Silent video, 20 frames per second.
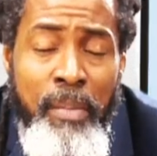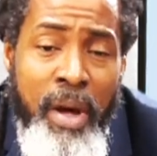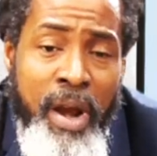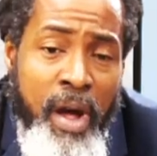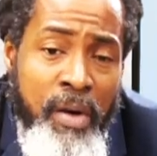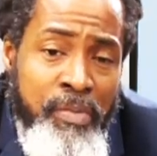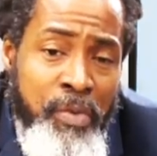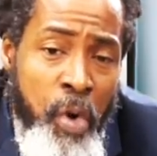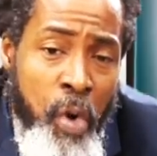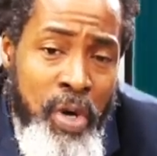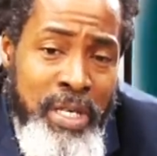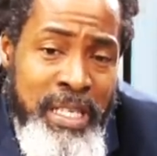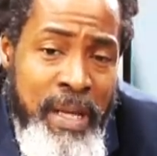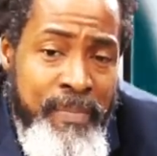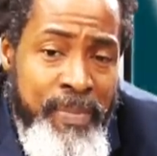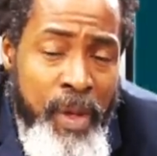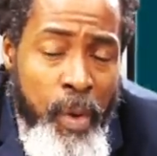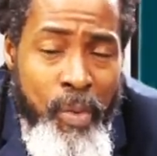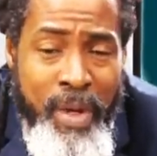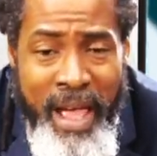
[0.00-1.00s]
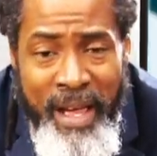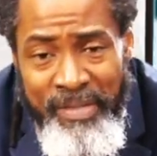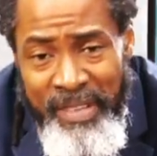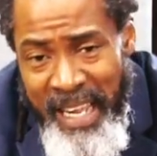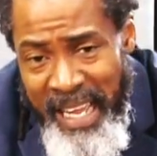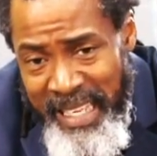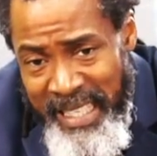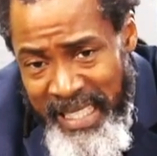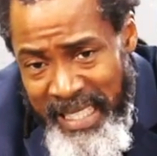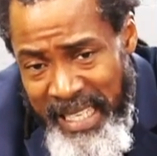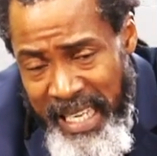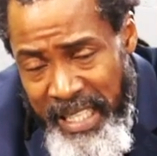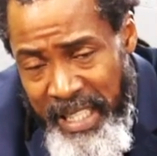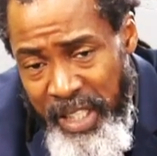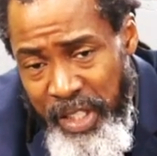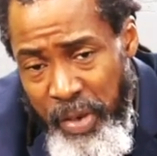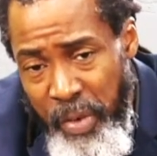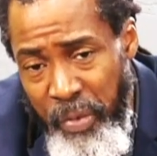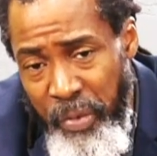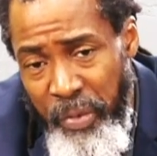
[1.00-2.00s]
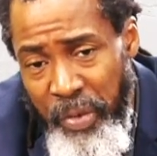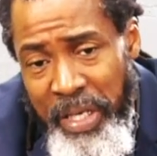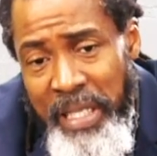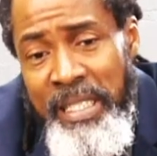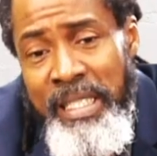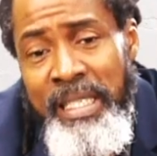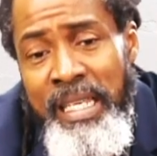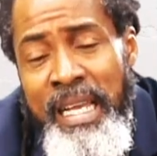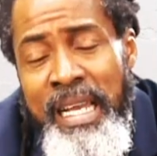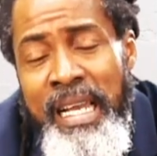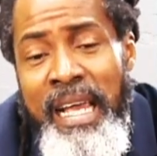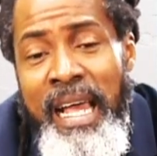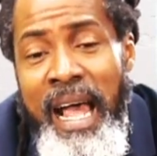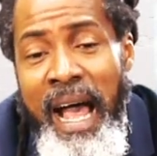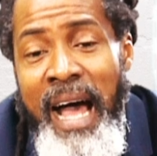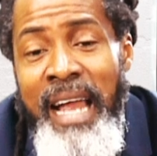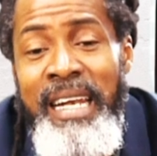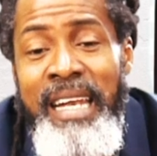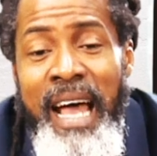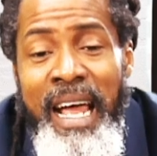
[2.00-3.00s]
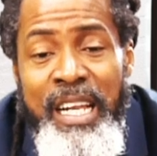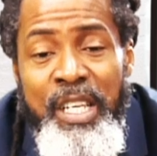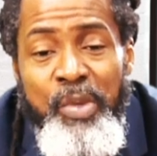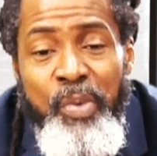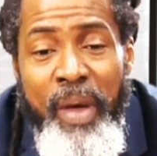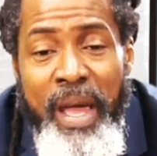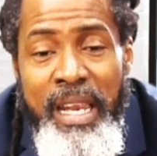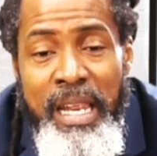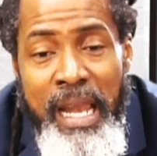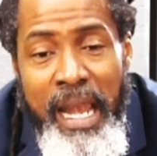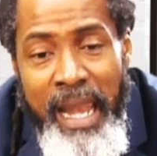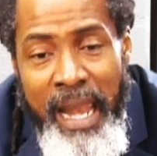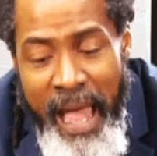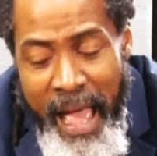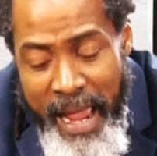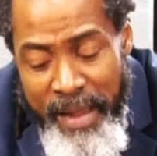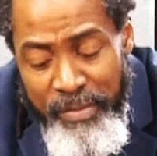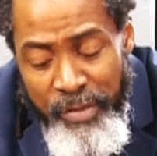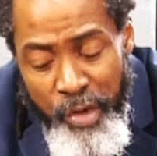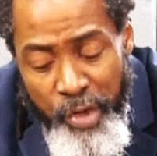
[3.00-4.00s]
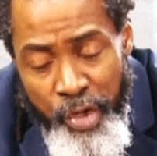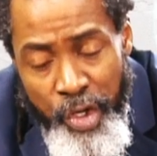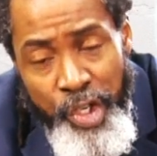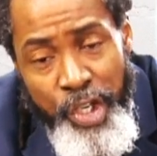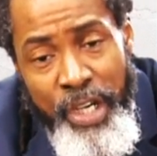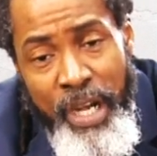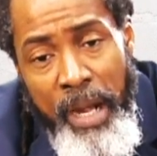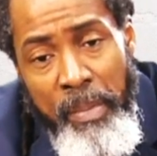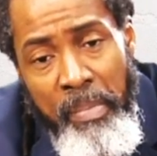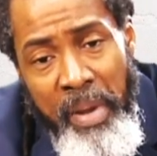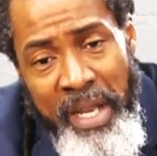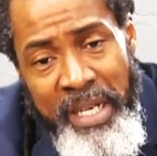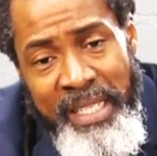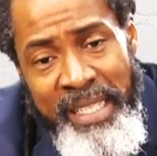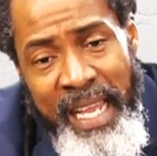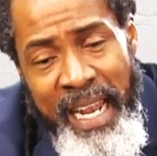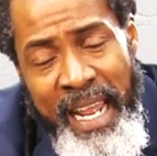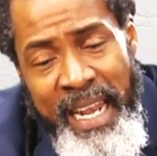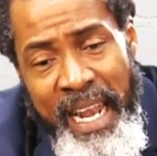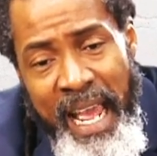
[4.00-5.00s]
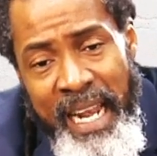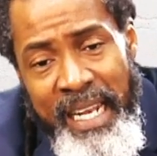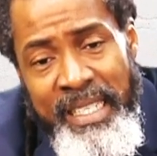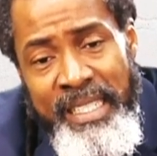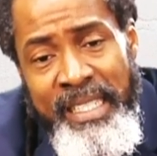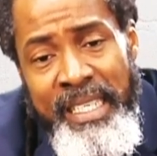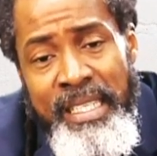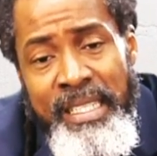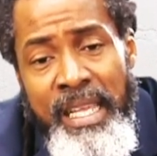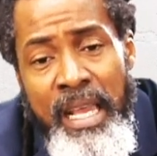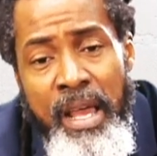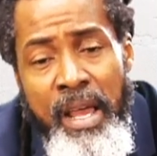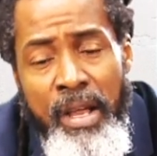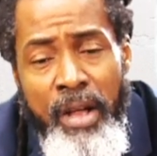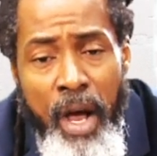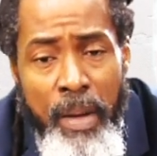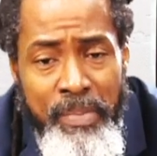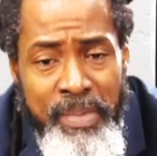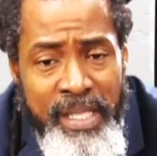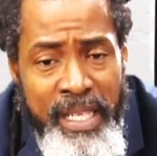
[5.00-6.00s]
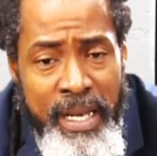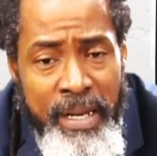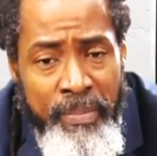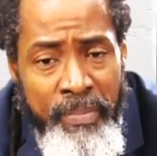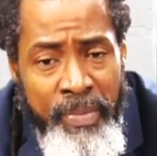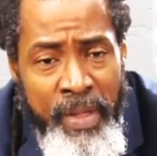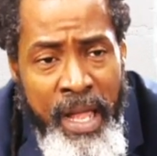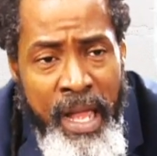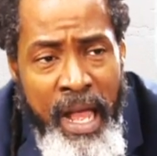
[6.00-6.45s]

but of course, we have to assess you first. And that is where the live nutritional blood cell analysis comes in.